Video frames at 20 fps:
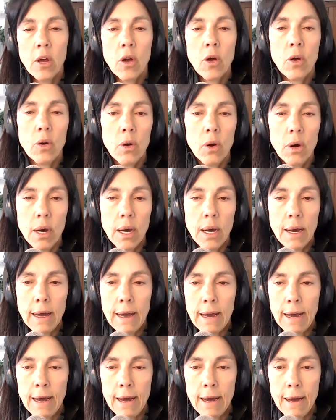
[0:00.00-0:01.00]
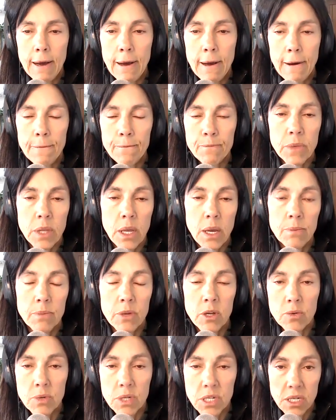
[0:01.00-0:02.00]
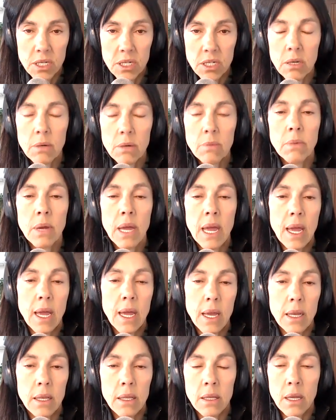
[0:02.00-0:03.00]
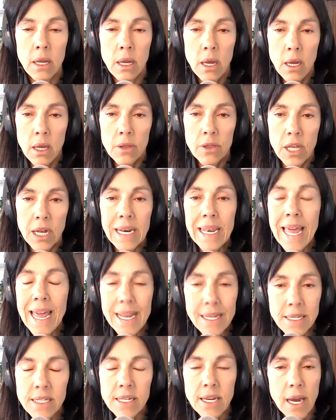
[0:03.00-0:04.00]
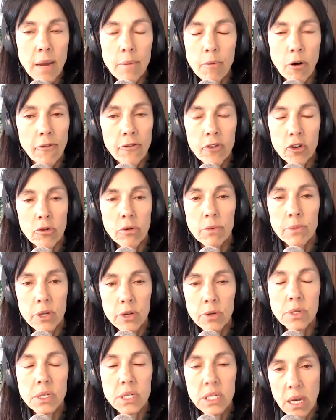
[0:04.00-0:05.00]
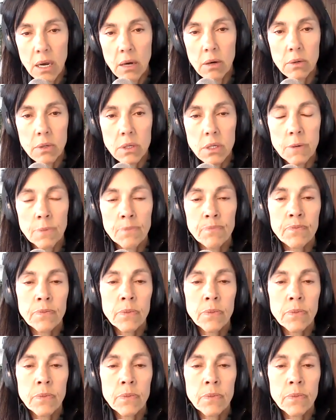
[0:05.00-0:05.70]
her immune system and the landscape of her immune cells.